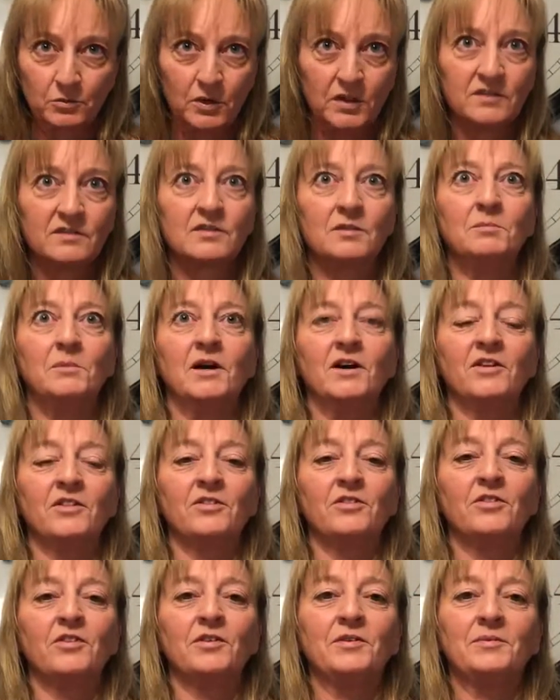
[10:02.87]
once a
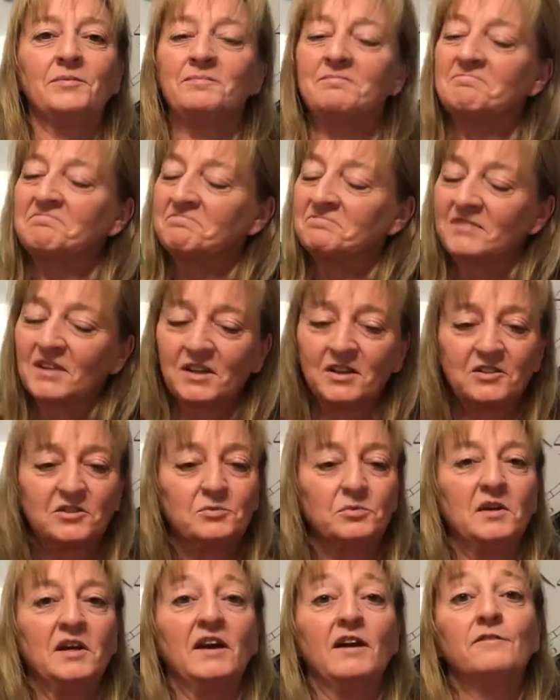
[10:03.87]
month because
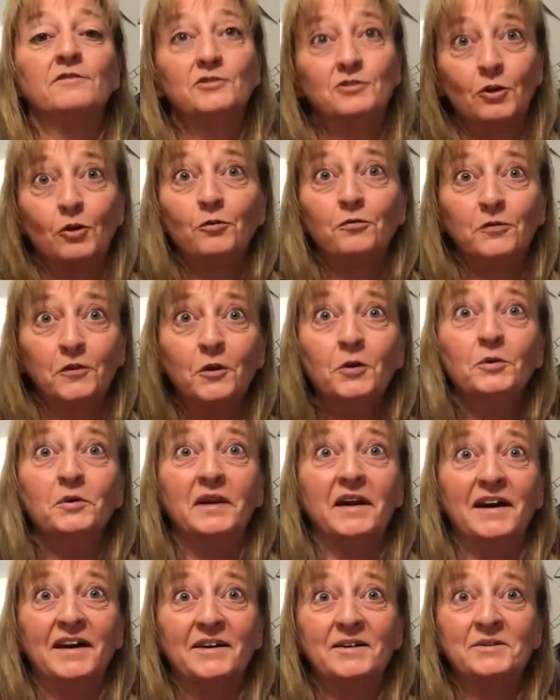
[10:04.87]
we have so few
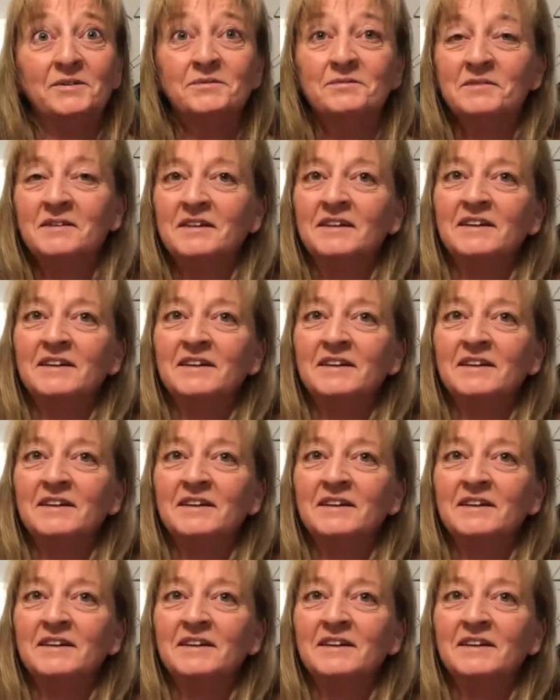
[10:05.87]
now.